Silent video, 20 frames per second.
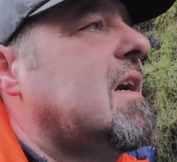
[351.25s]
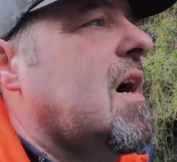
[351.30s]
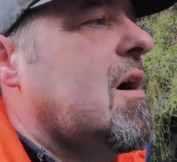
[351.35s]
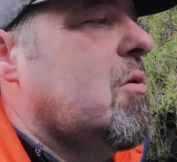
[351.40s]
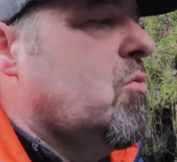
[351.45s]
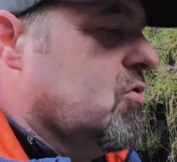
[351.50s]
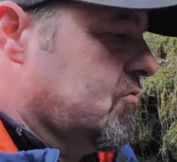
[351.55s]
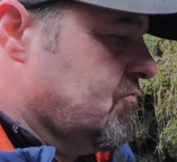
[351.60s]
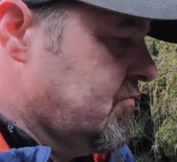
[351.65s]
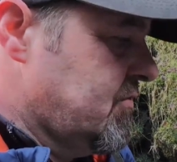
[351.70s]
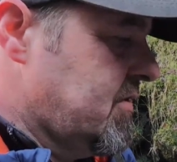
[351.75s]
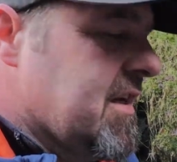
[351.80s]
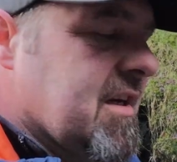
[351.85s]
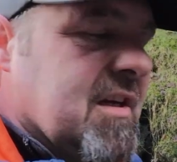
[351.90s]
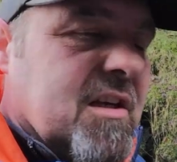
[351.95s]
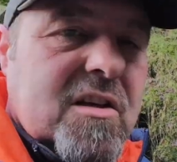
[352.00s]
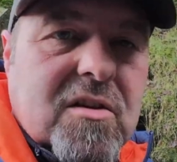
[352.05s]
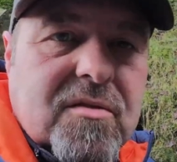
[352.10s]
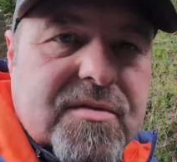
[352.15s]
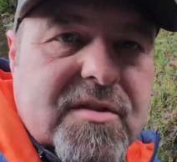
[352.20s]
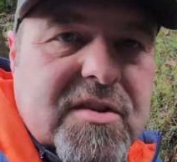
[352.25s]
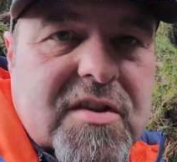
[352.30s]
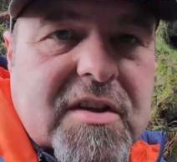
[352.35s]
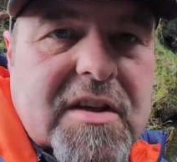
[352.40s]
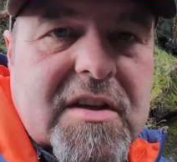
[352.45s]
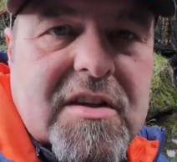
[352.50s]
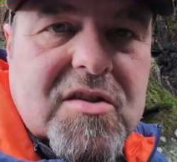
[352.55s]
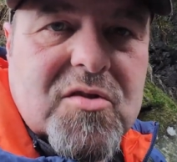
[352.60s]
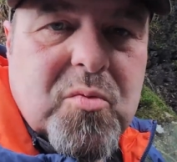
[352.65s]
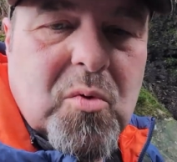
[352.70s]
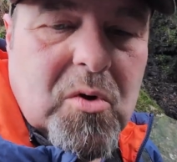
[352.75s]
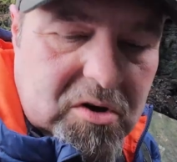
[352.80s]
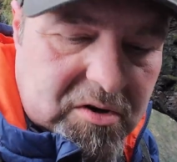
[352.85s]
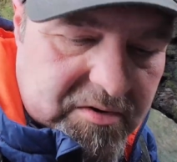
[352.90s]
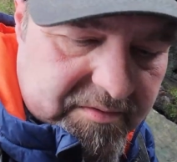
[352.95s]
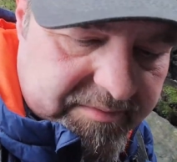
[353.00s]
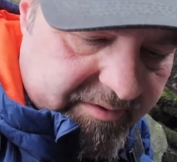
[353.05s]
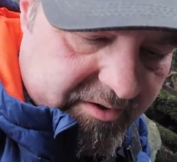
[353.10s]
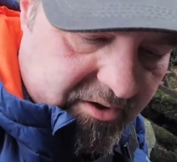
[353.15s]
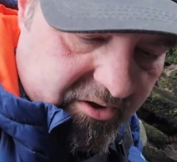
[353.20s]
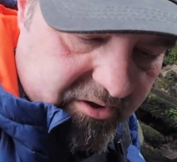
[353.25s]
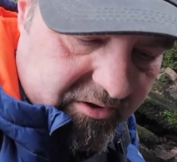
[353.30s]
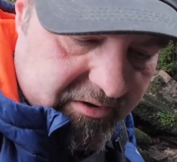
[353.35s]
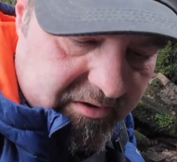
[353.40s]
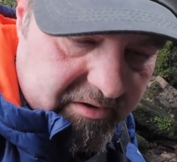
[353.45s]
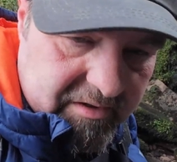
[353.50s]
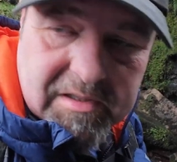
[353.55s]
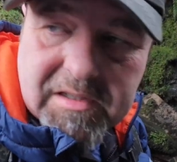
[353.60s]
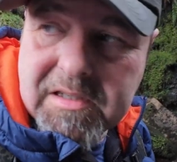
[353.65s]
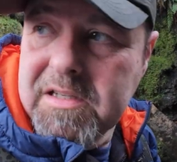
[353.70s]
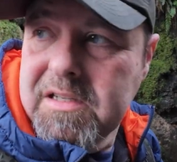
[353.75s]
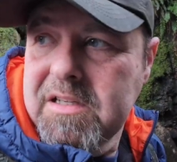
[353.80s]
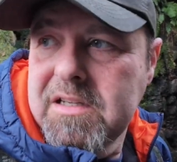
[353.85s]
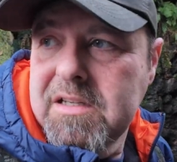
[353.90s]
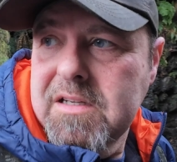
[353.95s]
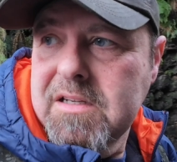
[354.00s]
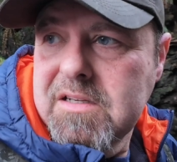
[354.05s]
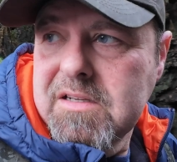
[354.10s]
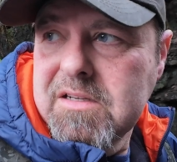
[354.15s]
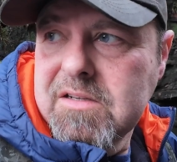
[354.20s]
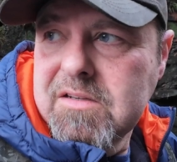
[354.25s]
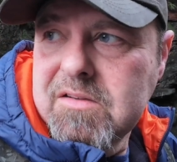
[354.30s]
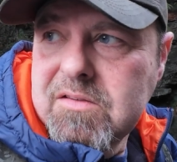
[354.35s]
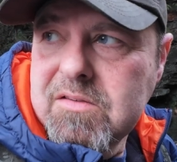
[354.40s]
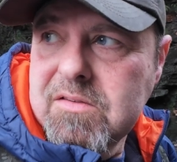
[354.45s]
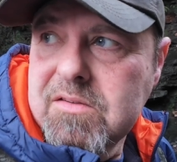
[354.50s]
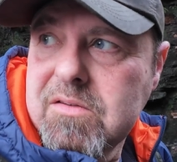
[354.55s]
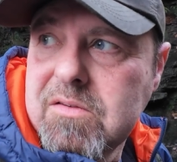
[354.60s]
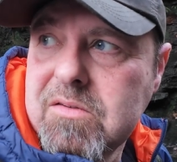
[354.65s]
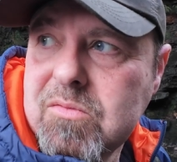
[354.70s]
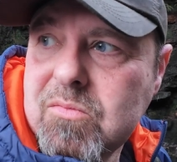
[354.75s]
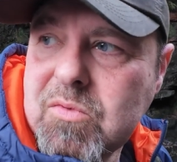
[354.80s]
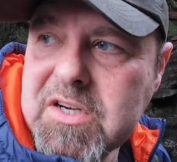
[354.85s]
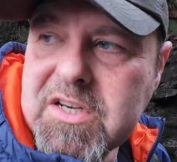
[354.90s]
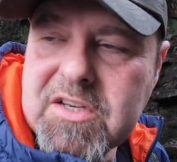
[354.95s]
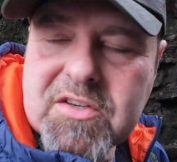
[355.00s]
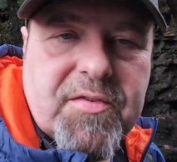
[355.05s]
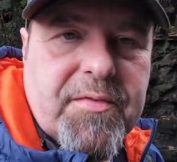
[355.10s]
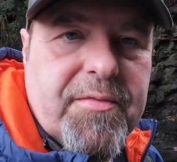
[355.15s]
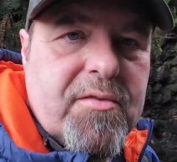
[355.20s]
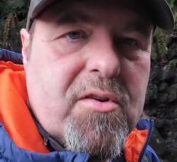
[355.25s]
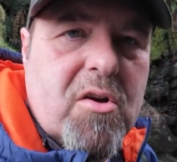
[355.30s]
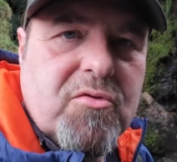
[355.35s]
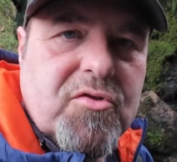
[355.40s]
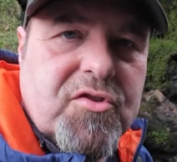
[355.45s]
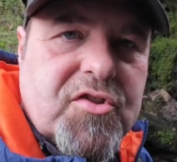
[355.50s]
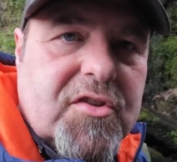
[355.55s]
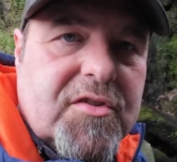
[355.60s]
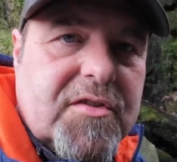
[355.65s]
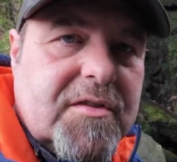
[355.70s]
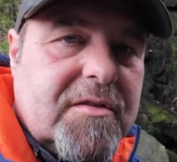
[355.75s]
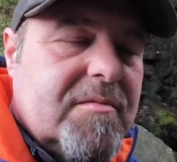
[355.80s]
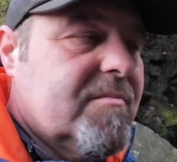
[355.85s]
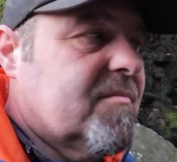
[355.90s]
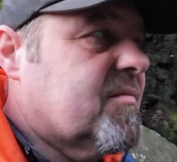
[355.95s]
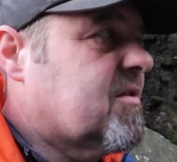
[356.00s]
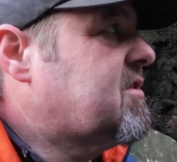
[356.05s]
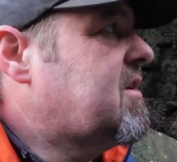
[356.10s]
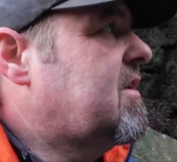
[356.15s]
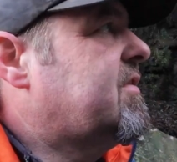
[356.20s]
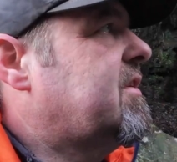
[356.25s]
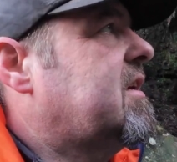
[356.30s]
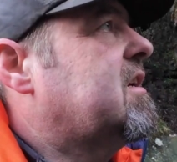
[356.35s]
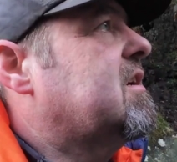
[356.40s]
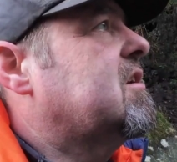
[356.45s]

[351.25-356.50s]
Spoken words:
I would really love to see this waterfall when it's frozen, because I think